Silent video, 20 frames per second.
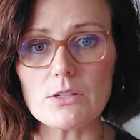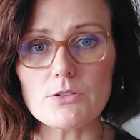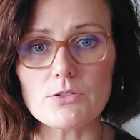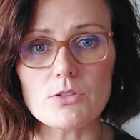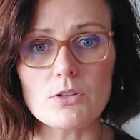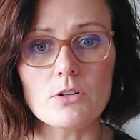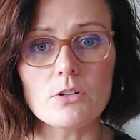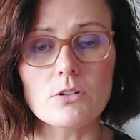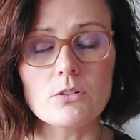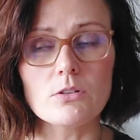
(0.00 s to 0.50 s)

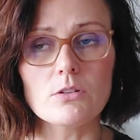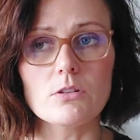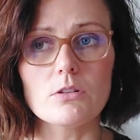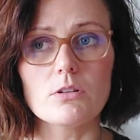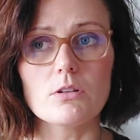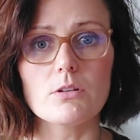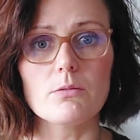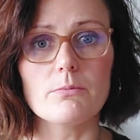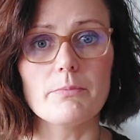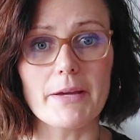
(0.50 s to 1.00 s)

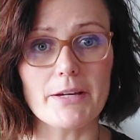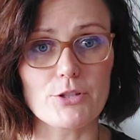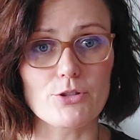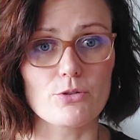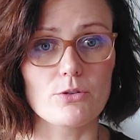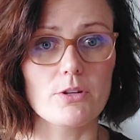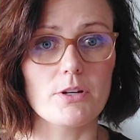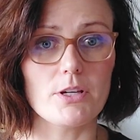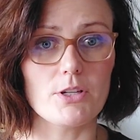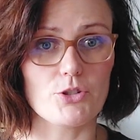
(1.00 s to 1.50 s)
So make
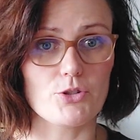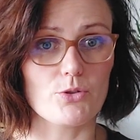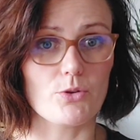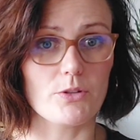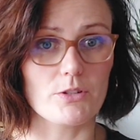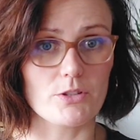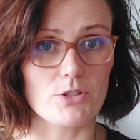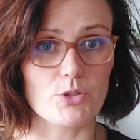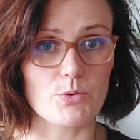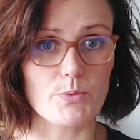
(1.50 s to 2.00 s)
sure it's
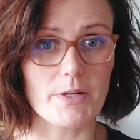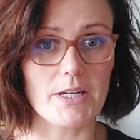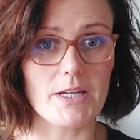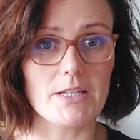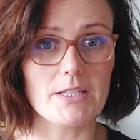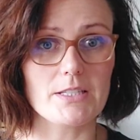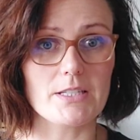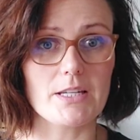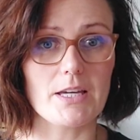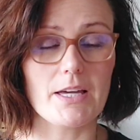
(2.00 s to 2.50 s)
short and
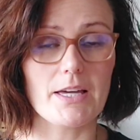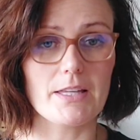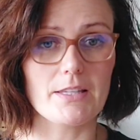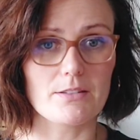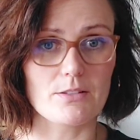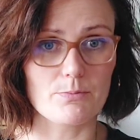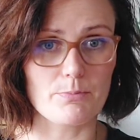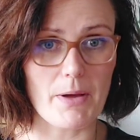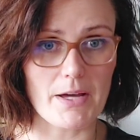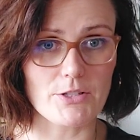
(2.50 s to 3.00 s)
sweet,
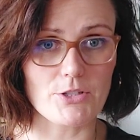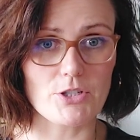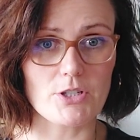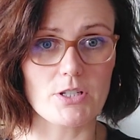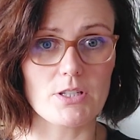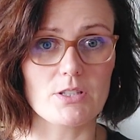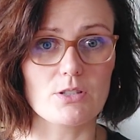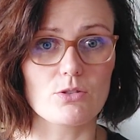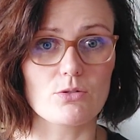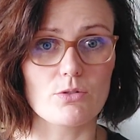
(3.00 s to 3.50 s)
it's
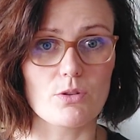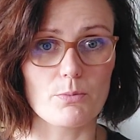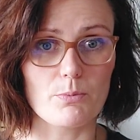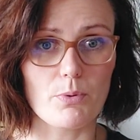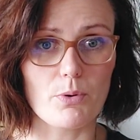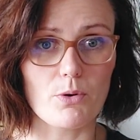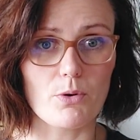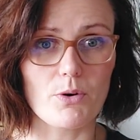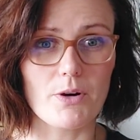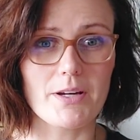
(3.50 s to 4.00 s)
punchy, it's to the
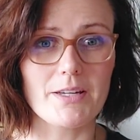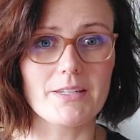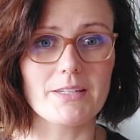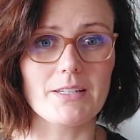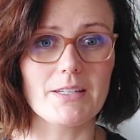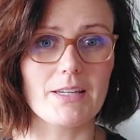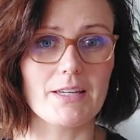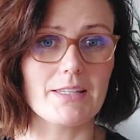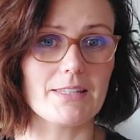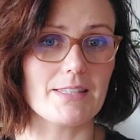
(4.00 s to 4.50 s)

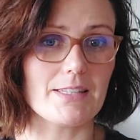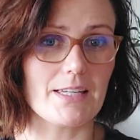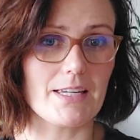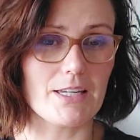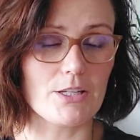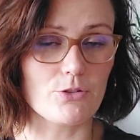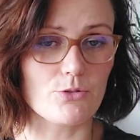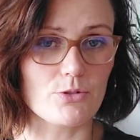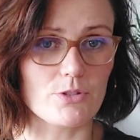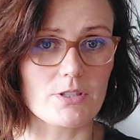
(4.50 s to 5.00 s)
point, it's
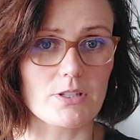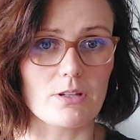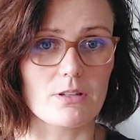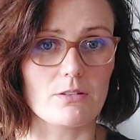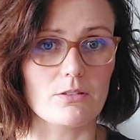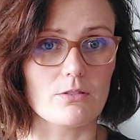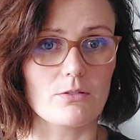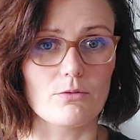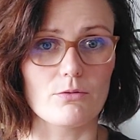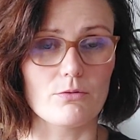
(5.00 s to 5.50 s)

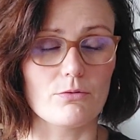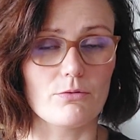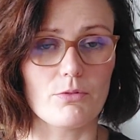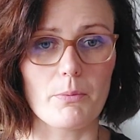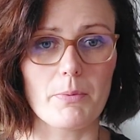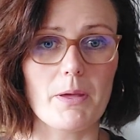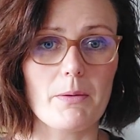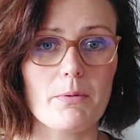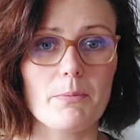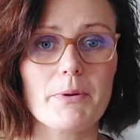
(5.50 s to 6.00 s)
interesting
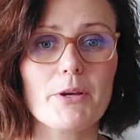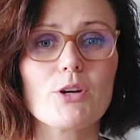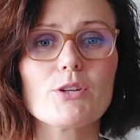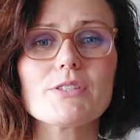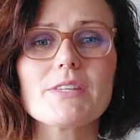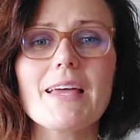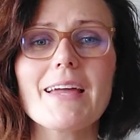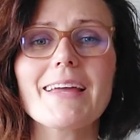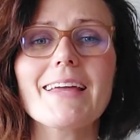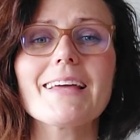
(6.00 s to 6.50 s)
for people
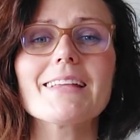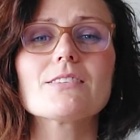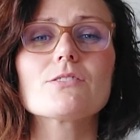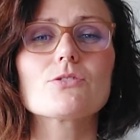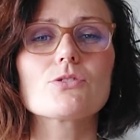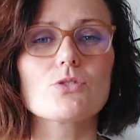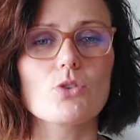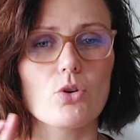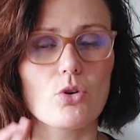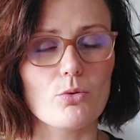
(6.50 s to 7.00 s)
because they get
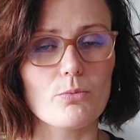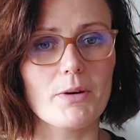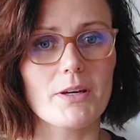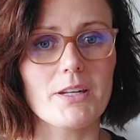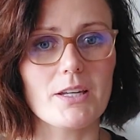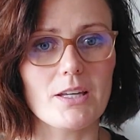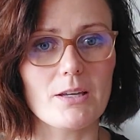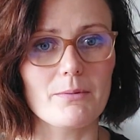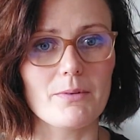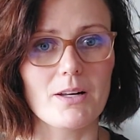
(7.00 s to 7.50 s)
so
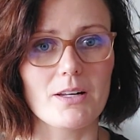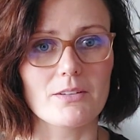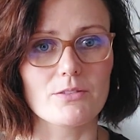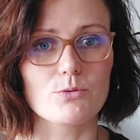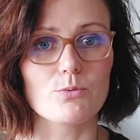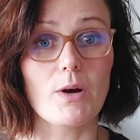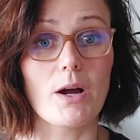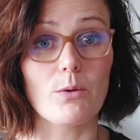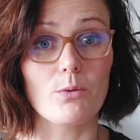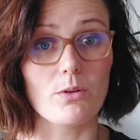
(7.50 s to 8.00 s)
many
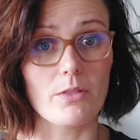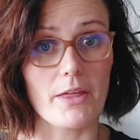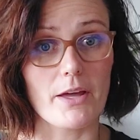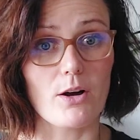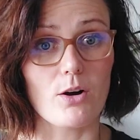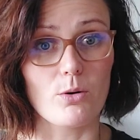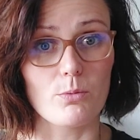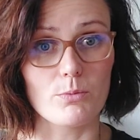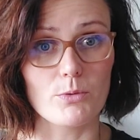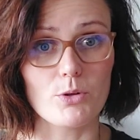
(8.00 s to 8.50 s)
emails. Why will
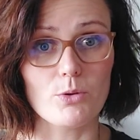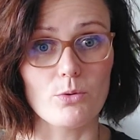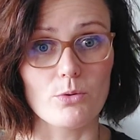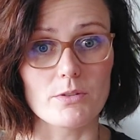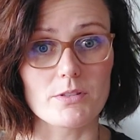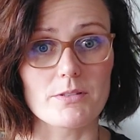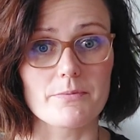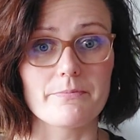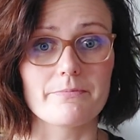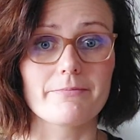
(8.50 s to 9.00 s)
they open
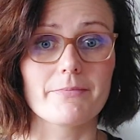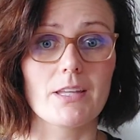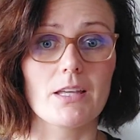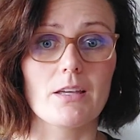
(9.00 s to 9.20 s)
yours?